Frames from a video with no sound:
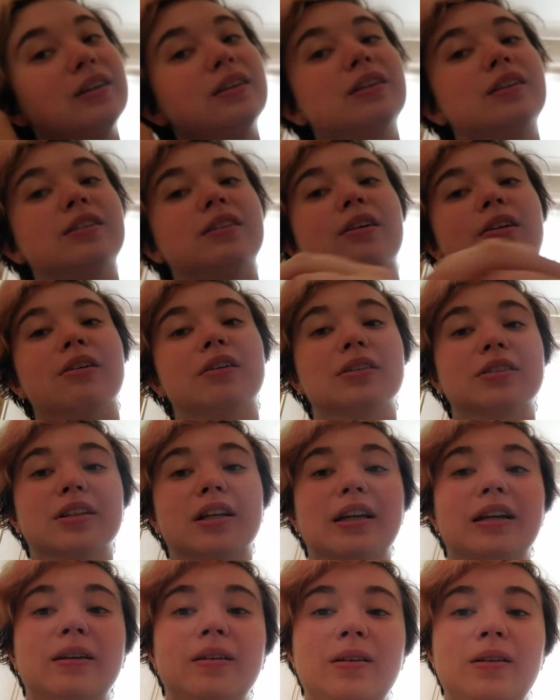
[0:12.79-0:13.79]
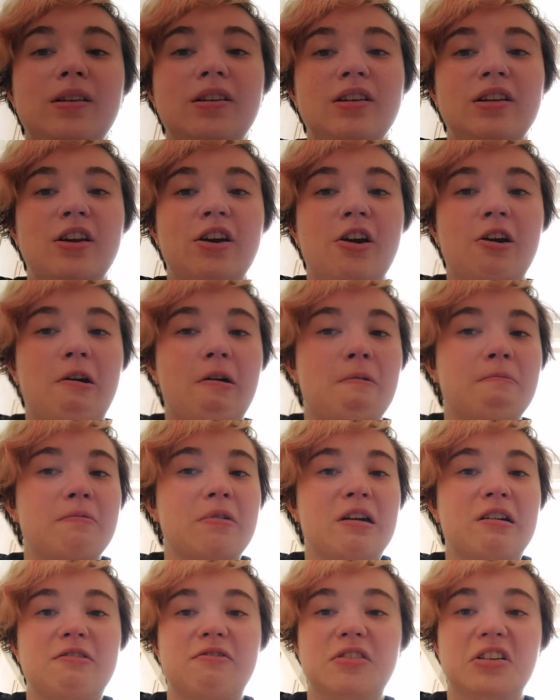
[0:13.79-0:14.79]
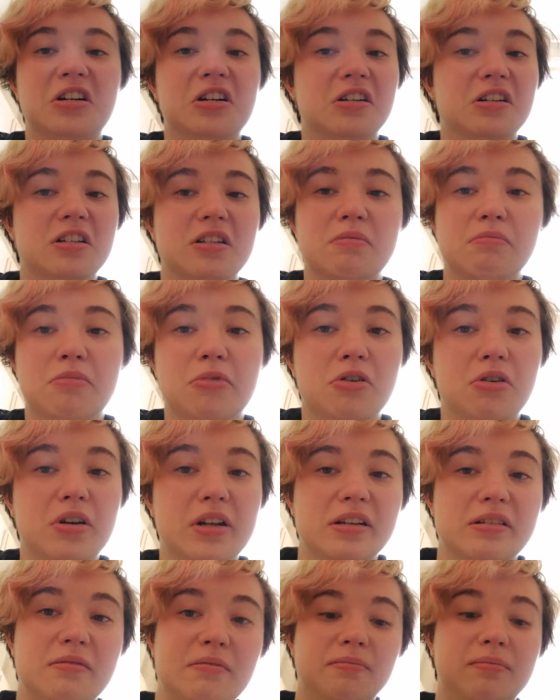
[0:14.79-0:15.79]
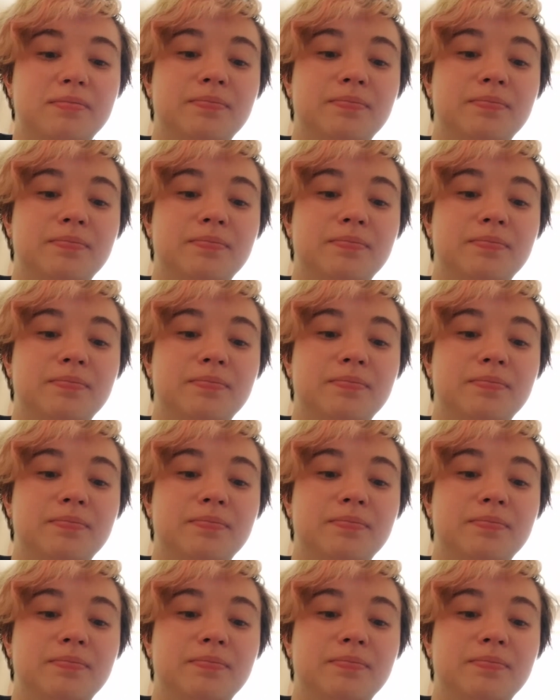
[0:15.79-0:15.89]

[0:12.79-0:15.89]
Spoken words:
So I was like, no, I'm gonna vlog in the morning.